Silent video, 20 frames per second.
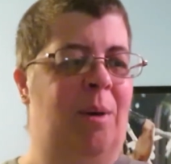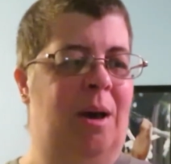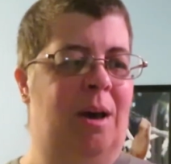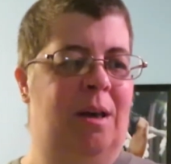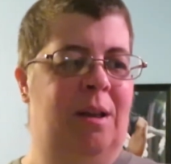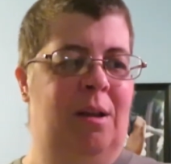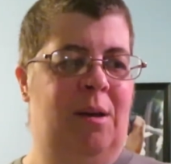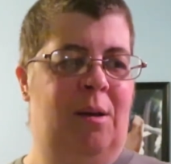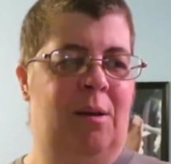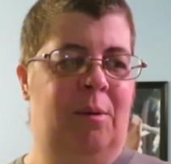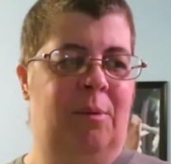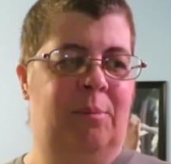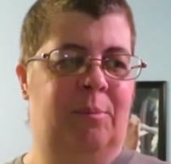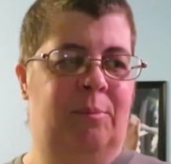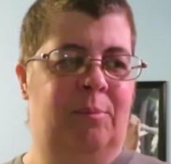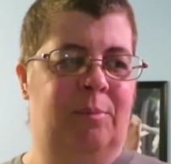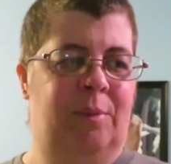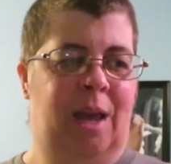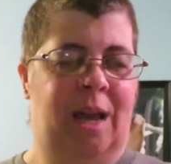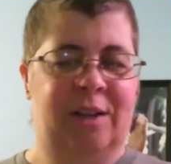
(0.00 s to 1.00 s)
but
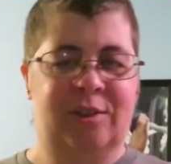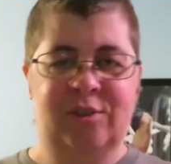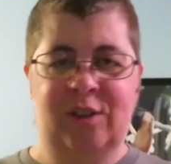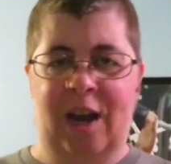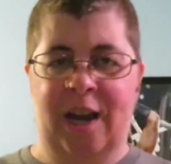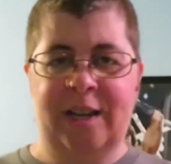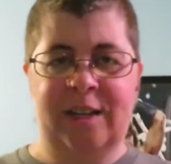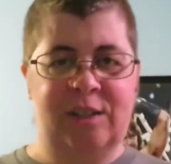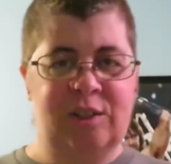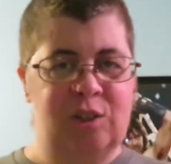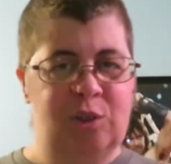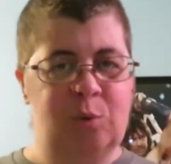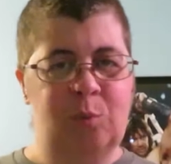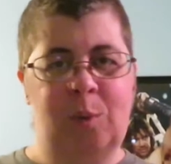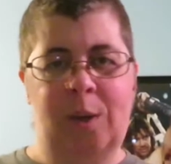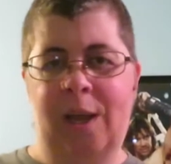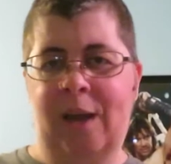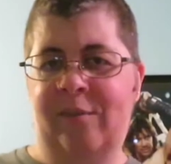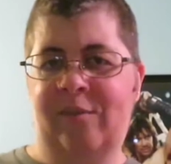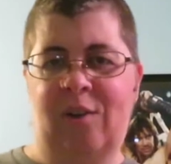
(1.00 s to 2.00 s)
um, I tried to do
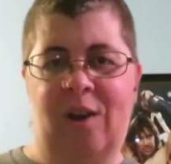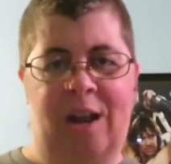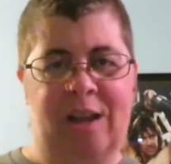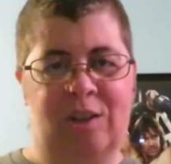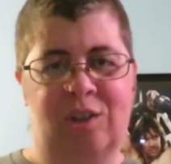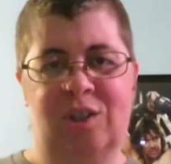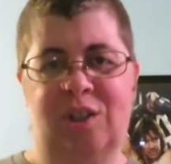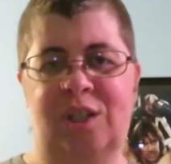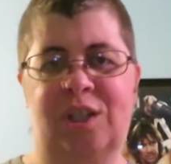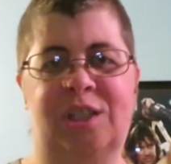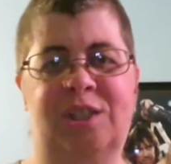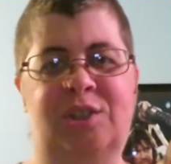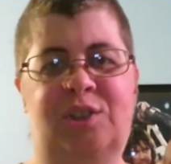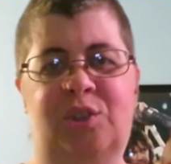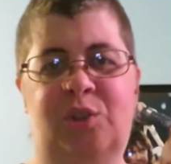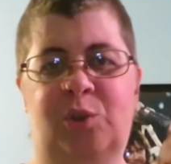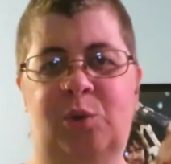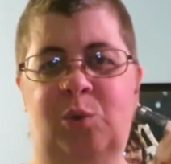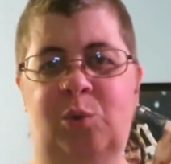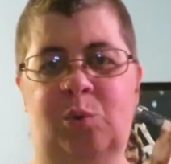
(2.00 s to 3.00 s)
whatever I could
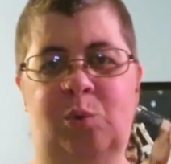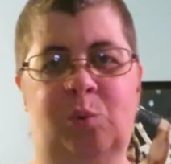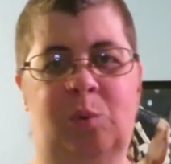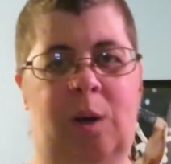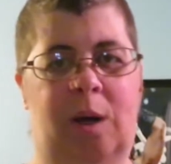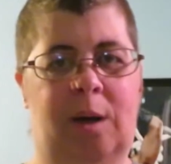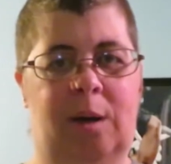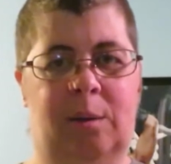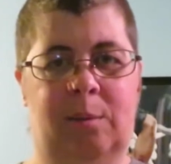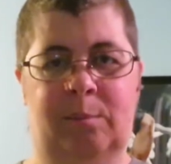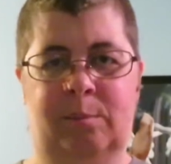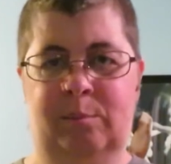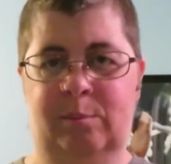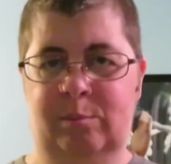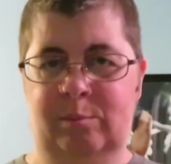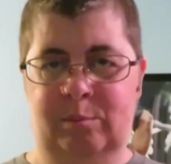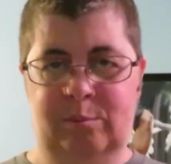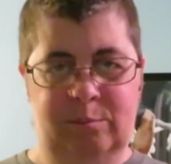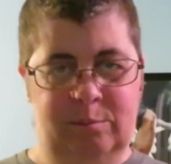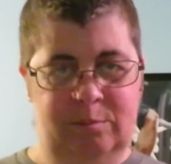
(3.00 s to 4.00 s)
to
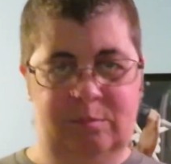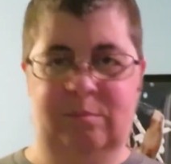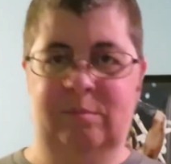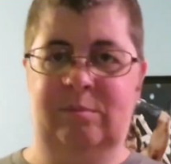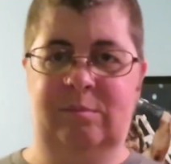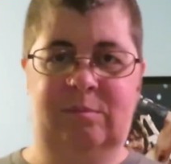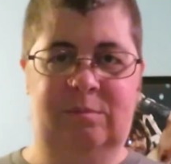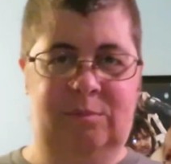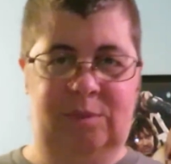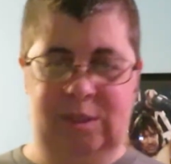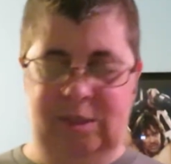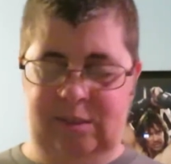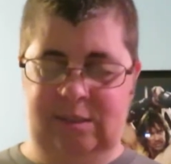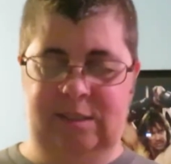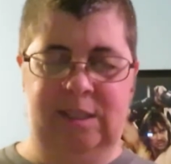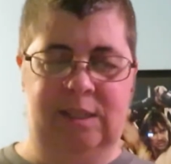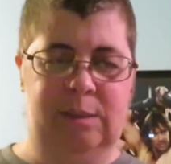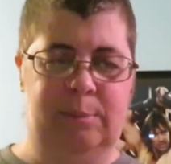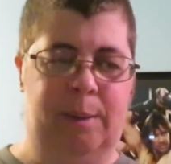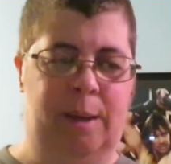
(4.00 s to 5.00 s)
um, to
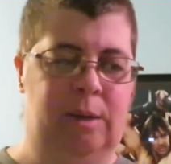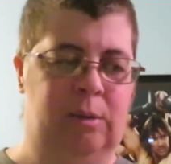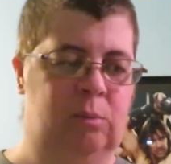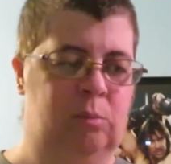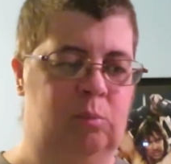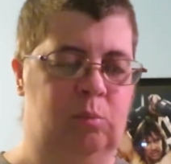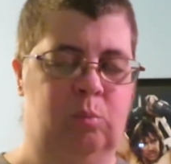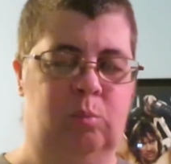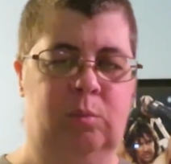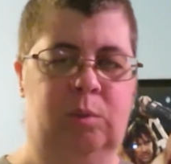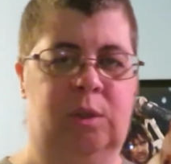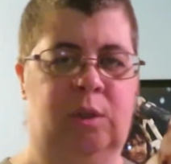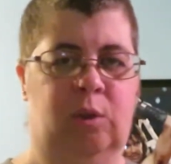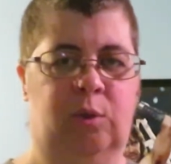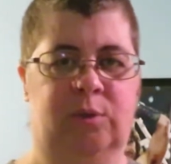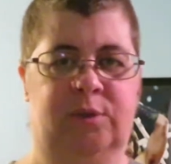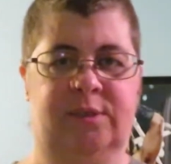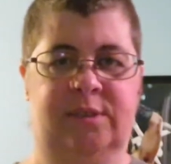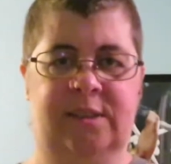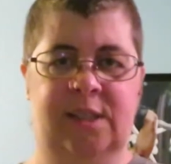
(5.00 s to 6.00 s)
see about you
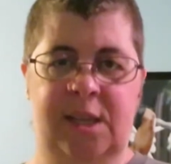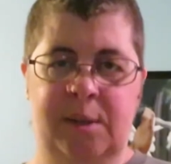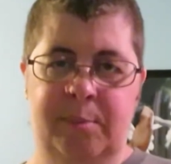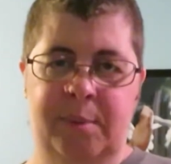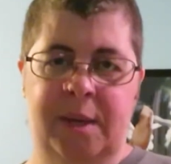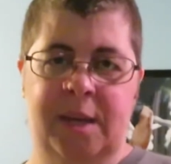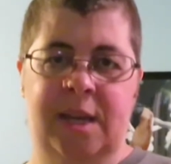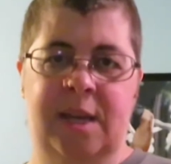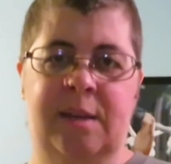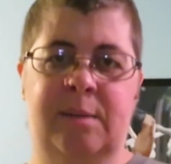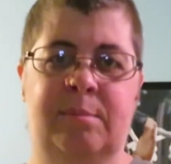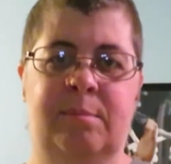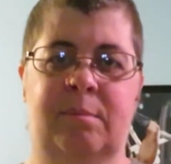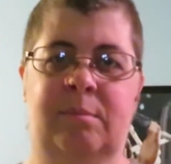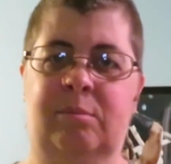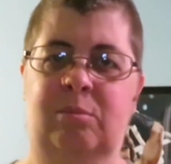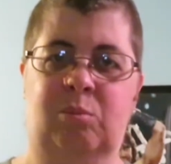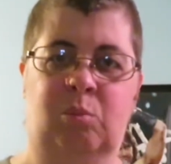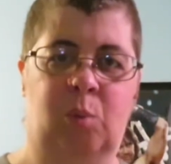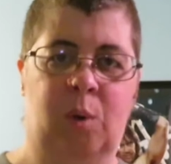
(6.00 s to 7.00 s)
know sleeping
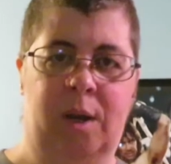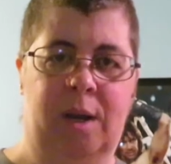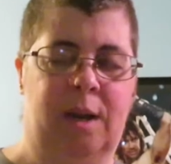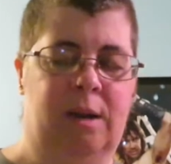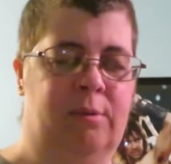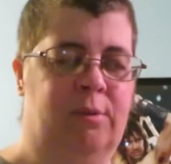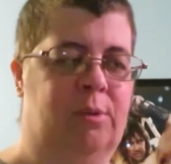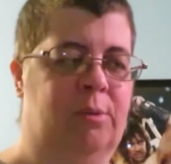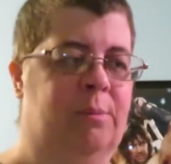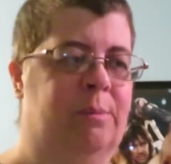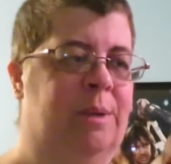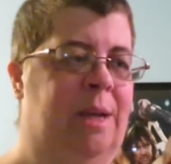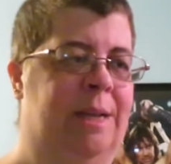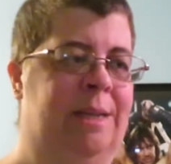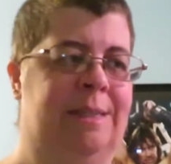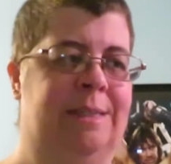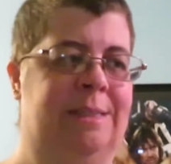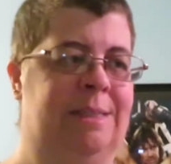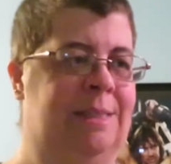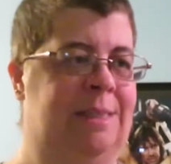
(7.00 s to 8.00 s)
in whatever. I
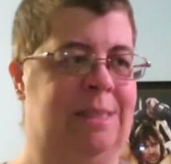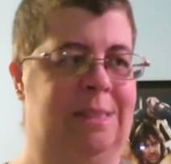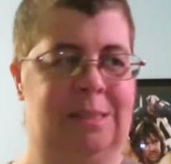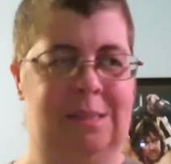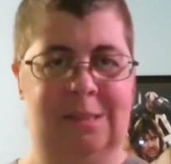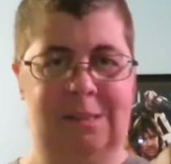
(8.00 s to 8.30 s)
didn't.